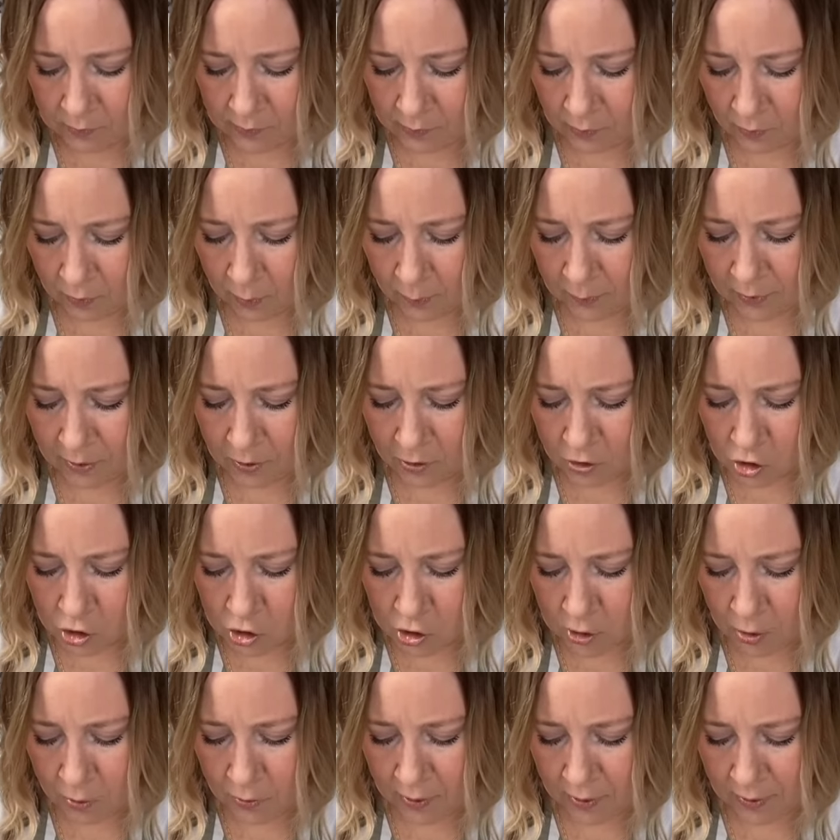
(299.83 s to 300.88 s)
So let me
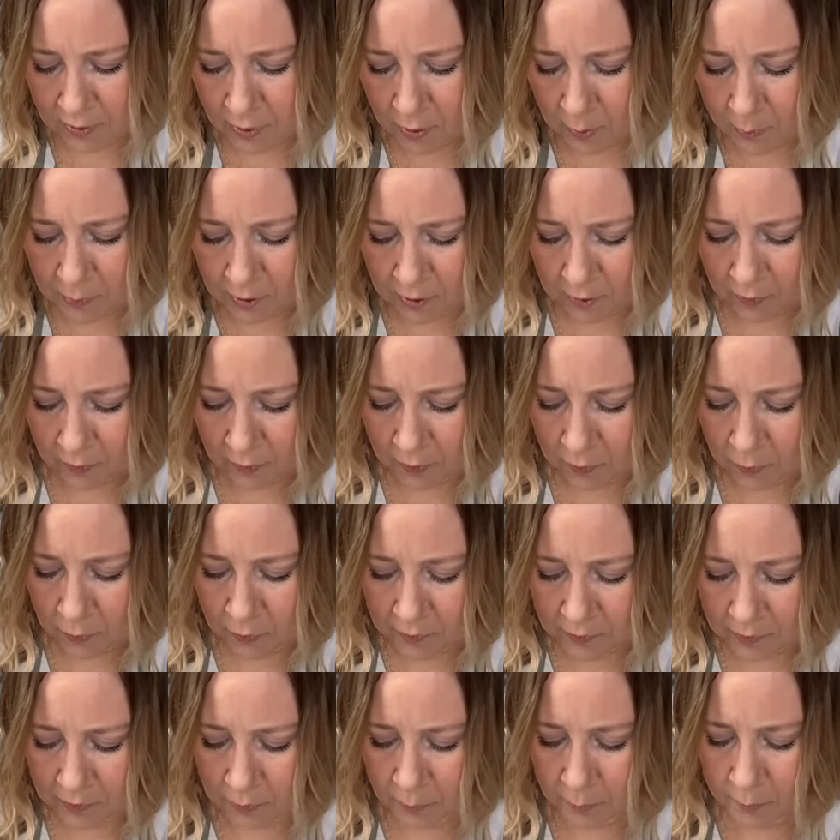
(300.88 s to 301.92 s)
show that up
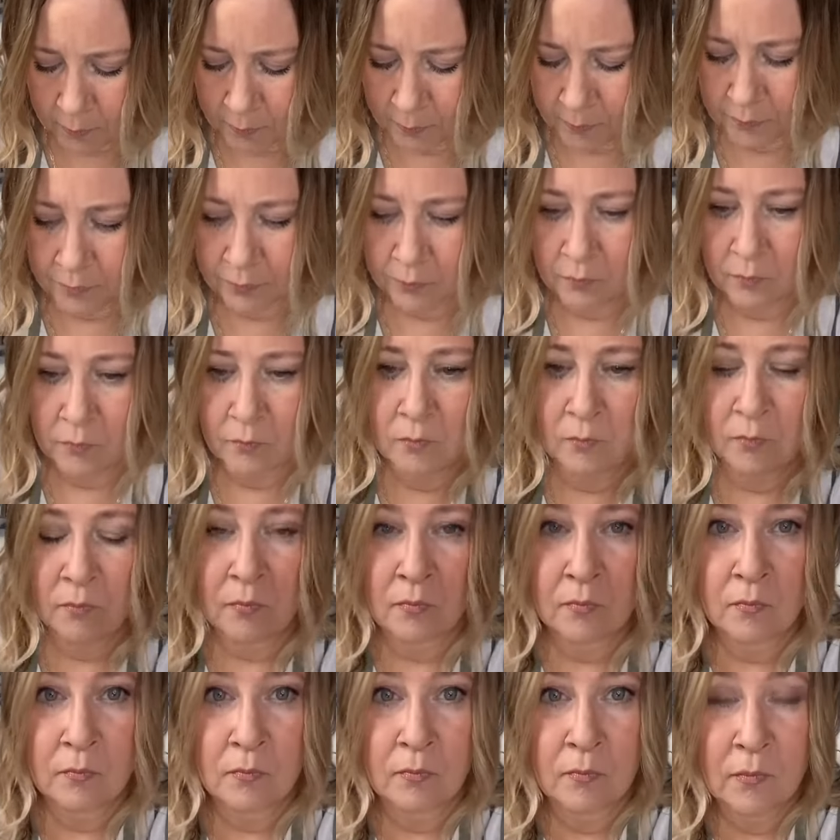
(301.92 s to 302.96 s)
close.
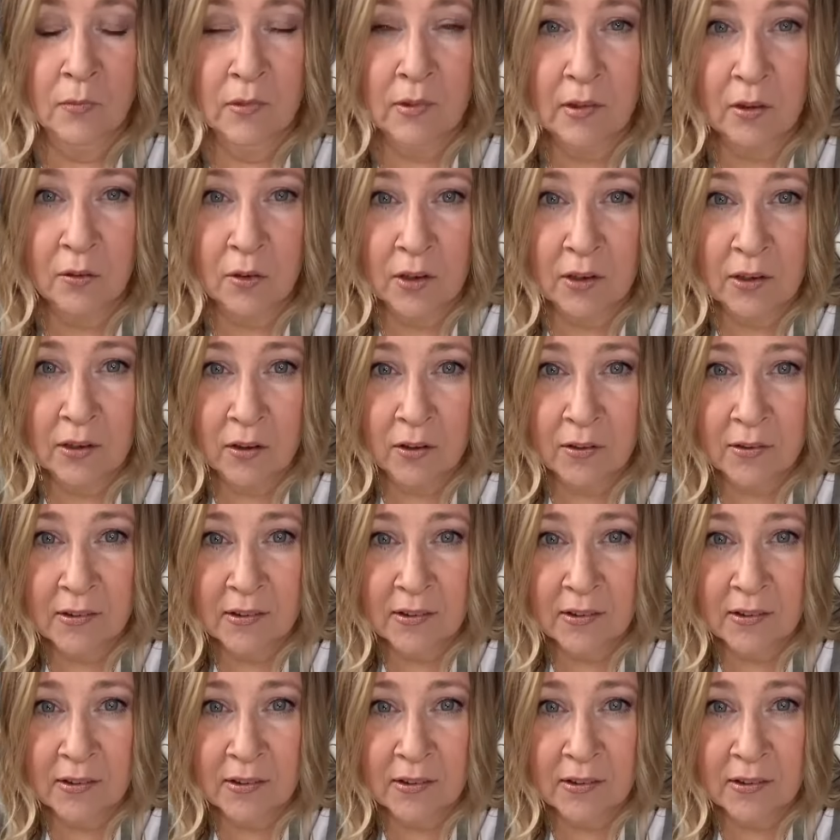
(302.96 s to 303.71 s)
So can y'all